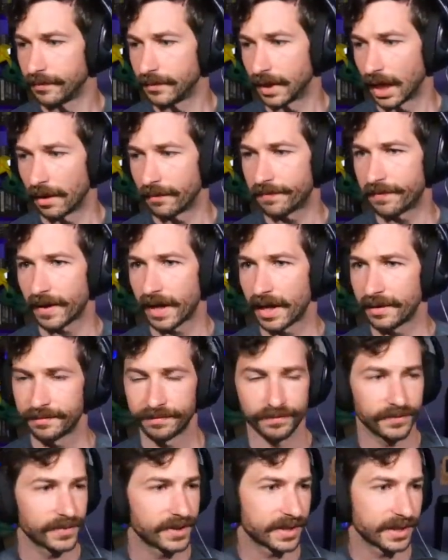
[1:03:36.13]
I'm
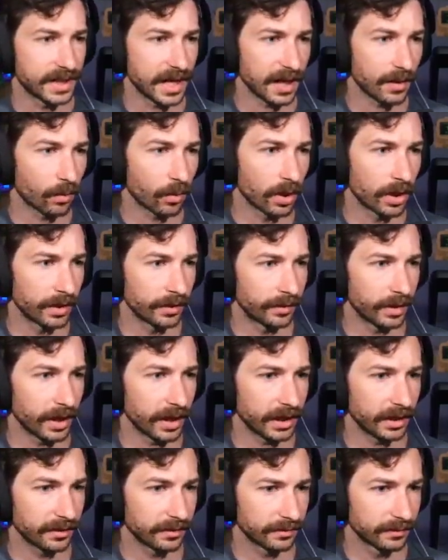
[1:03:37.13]
fine. It's day one,
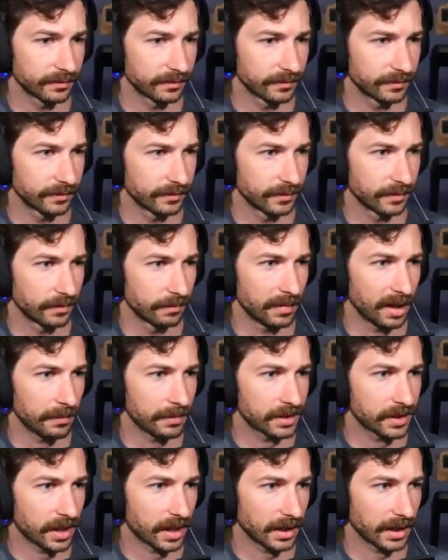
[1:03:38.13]
right? Maybe
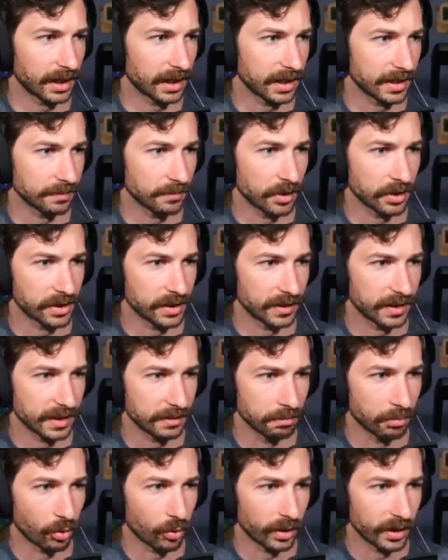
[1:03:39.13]
try to get as much of this
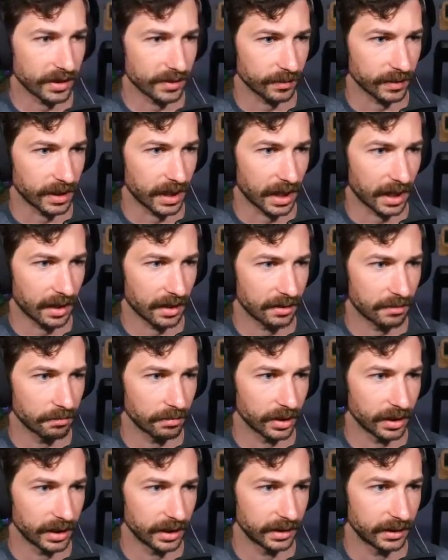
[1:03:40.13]
boy as we can,
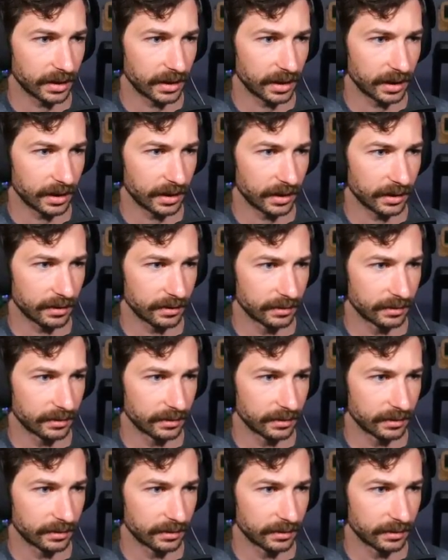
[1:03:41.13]
but, uh,